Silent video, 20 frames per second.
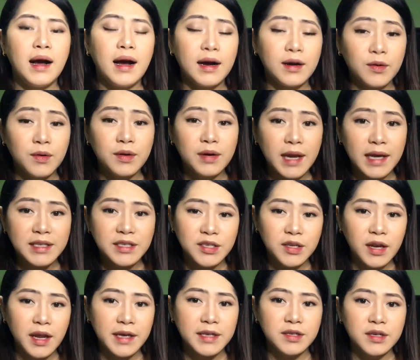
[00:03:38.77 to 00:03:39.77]

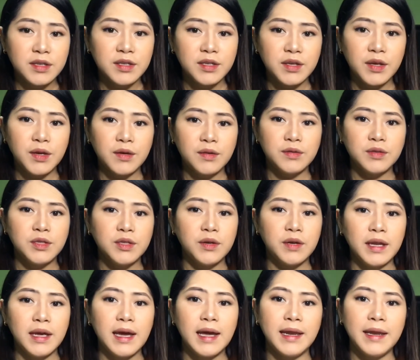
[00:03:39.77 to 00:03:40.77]
Congratulations sa iyo,
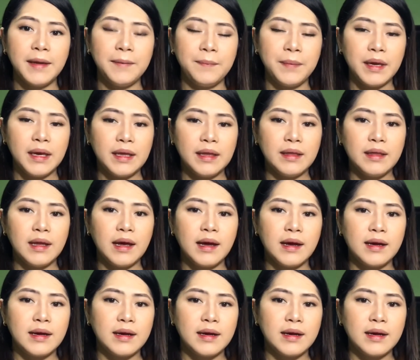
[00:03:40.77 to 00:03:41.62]
Junie Alipin.